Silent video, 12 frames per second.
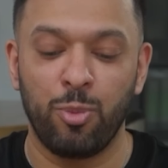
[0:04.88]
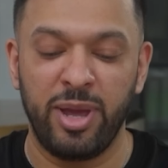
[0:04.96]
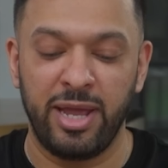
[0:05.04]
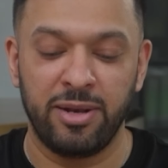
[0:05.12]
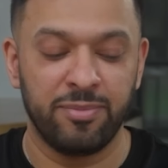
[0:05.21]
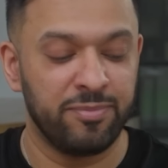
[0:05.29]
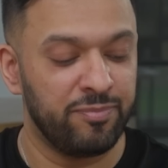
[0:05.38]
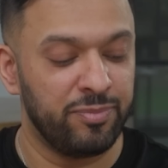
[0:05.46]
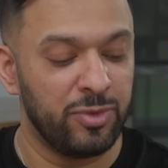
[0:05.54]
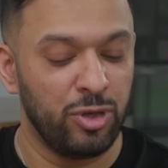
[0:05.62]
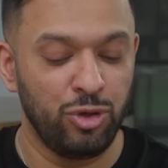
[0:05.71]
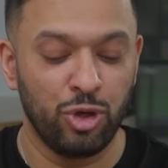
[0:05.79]
pen.
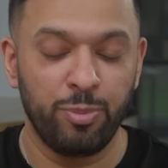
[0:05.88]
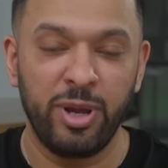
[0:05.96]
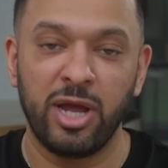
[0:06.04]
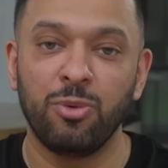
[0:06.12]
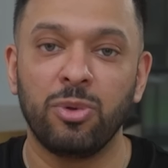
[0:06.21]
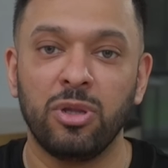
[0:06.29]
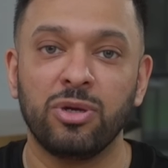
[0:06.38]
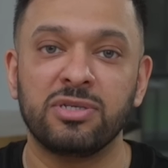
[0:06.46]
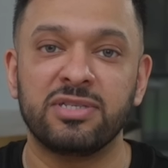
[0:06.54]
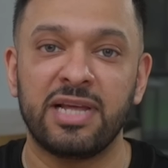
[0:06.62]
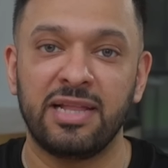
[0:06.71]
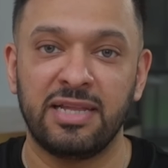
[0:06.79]
Your pen will look
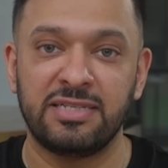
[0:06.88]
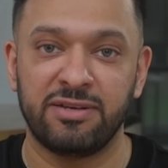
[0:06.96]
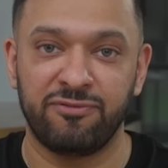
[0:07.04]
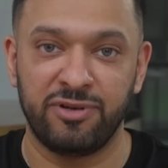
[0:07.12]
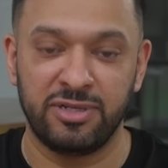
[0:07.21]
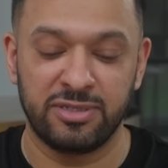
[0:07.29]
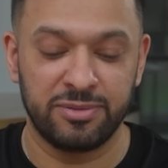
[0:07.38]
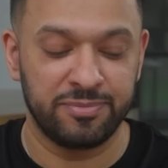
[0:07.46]
slightly different.